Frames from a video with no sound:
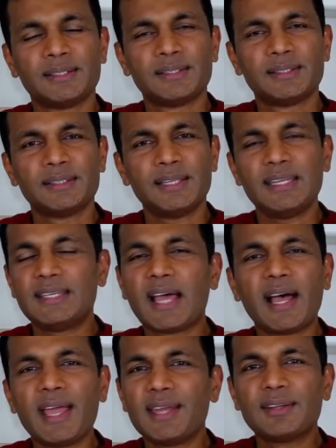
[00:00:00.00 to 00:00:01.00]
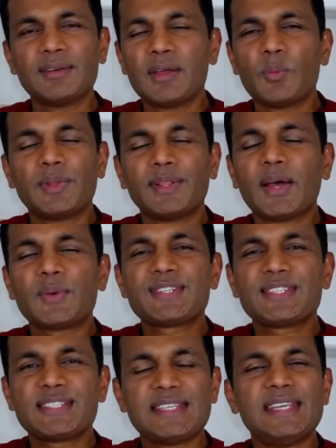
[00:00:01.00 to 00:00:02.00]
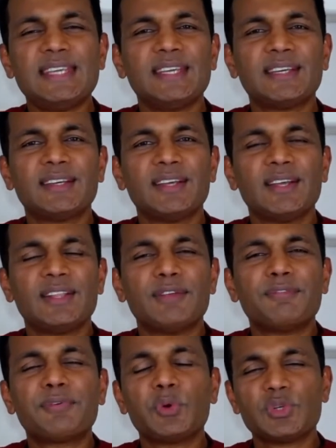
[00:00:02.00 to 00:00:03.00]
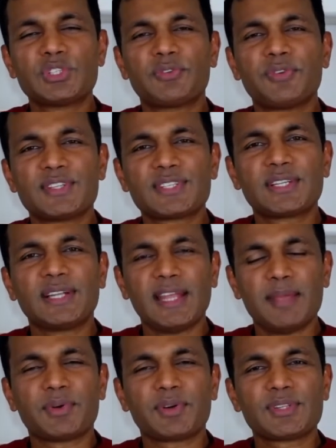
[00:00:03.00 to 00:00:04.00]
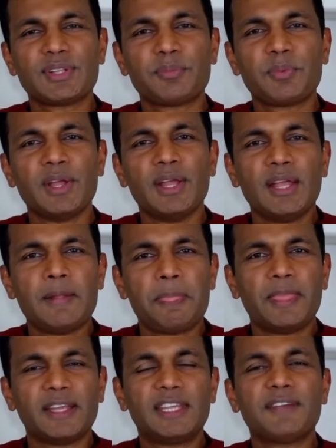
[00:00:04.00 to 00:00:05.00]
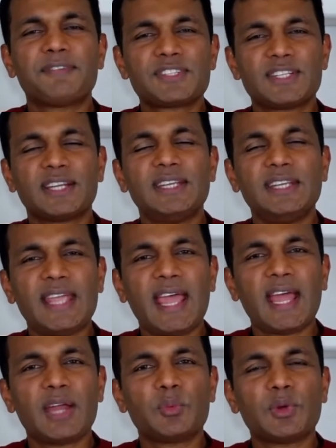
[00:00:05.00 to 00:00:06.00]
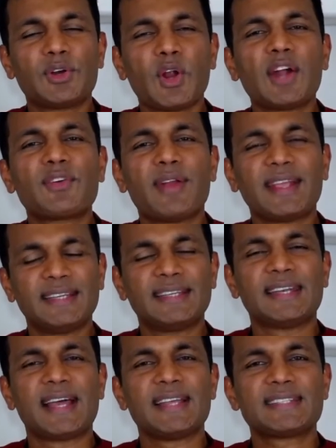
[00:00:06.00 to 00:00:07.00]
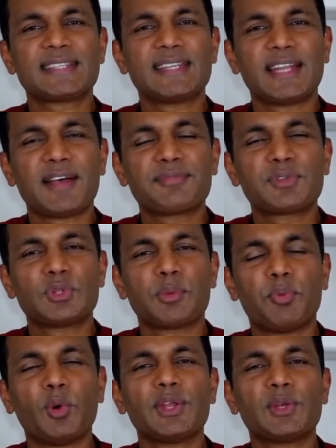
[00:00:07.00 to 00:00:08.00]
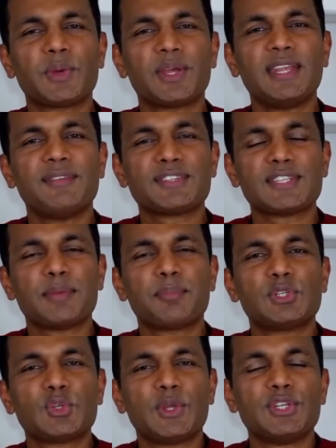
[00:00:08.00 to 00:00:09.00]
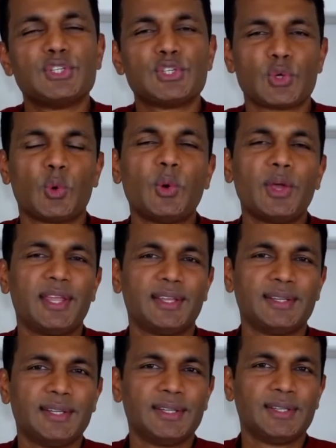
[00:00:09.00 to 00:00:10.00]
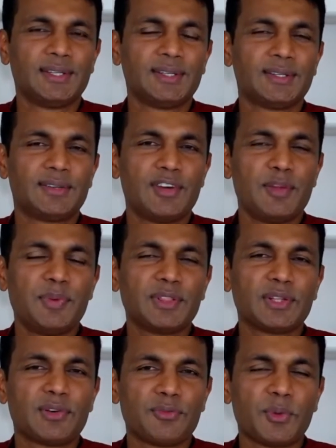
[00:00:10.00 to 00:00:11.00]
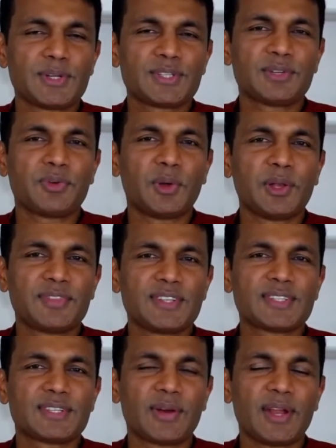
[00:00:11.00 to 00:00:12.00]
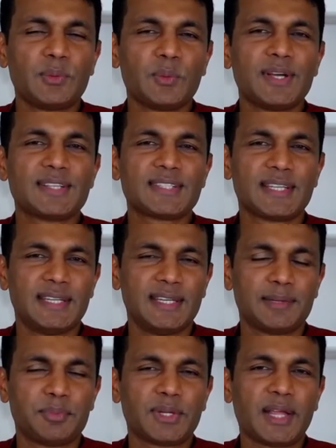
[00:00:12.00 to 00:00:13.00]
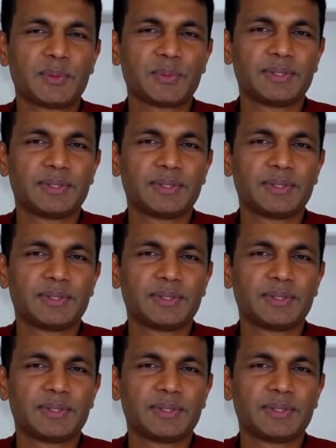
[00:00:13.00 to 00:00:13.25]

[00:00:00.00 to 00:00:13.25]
He died without seeing the fruits of his labor. The gifts that he had were not recognized enough to the point where he was able to enjoy reaping the rewards of all of these great works that he had put out.